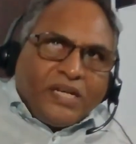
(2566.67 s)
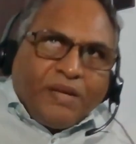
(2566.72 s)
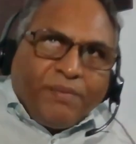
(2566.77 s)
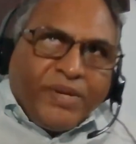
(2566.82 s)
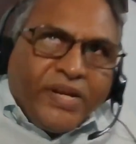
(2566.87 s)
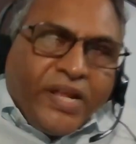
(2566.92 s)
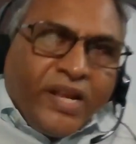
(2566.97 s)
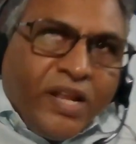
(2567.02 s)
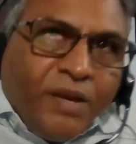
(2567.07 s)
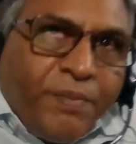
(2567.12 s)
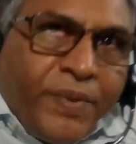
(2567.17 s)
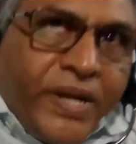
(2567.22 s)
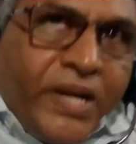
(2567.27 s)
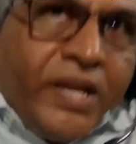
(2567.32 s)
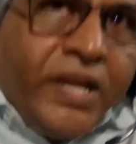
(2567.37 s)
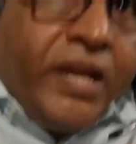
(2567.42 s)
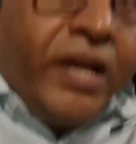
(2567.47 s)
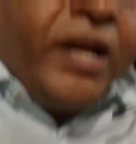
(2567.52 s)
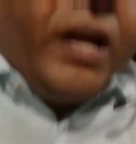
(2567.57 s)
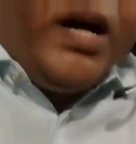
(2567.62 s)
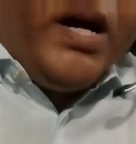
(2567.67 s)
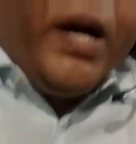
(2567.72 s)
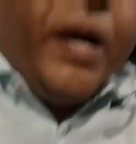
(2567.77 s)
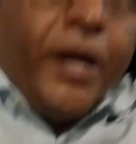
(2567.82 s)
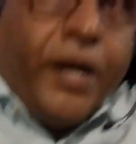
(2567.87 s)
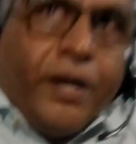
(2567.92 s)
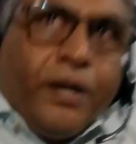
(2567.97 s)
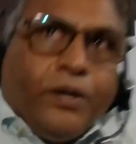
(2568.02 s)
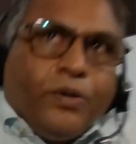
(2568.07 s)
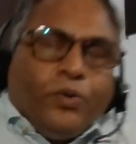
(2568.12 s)
Little, I mean, anybody
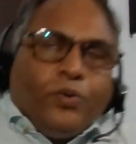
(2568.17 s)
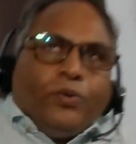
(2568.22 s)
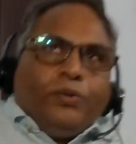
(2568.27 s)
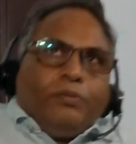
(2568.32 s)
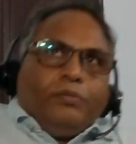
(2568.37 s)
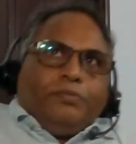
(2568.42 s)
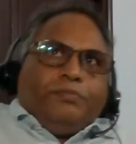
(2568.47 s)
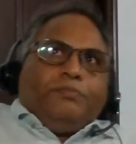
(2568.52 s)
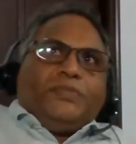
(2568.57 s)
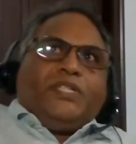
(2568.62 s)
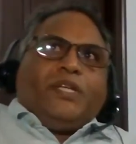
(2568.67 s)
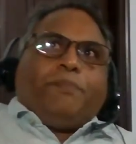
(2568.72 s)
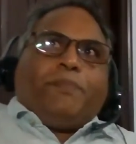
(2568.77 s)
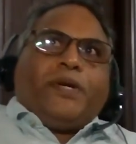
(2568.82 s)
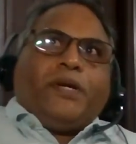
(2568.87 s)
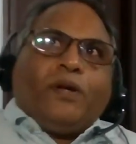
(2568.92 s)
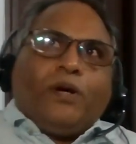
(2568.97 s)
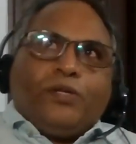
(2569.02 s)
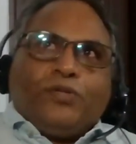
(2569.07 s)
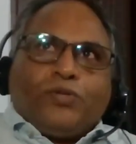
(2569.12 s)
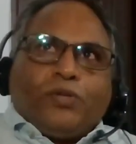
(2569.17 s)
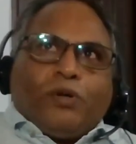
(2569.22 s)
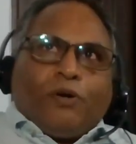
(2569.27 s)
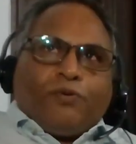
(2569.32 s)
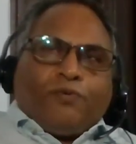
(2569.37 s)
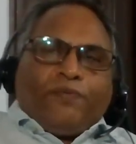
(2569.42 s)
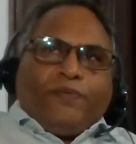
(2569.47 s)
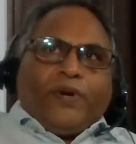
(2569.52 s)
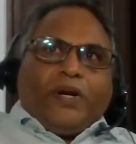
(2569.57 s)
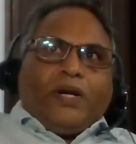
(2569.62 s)
who depend
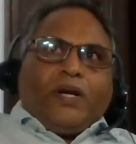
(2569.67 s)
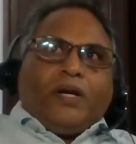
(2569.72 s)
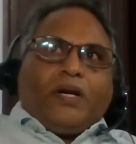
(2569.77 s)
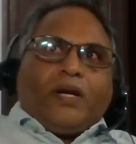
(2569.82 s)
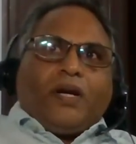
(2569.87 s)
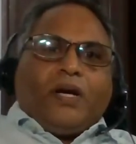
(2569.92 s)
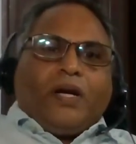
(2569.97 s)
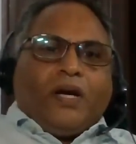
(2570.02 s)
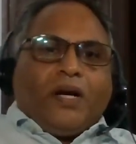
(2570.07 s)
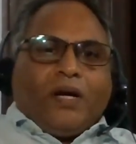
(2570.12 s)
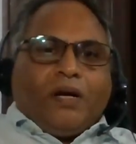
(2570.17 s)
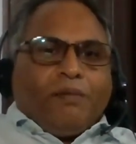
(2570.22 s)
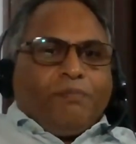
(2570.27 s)
on software,